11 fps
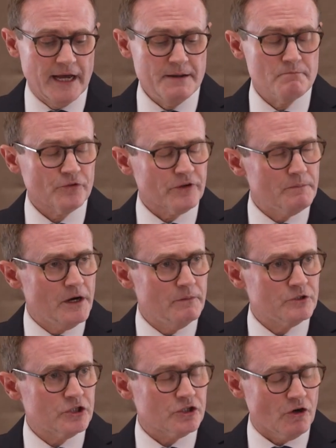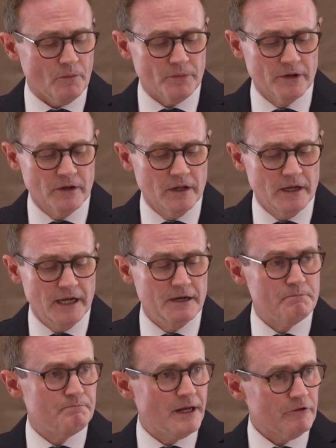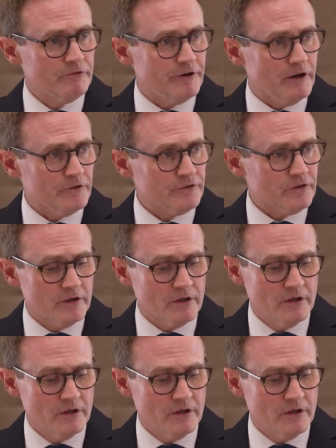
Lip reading: a Muslim-owned shop in Belfast,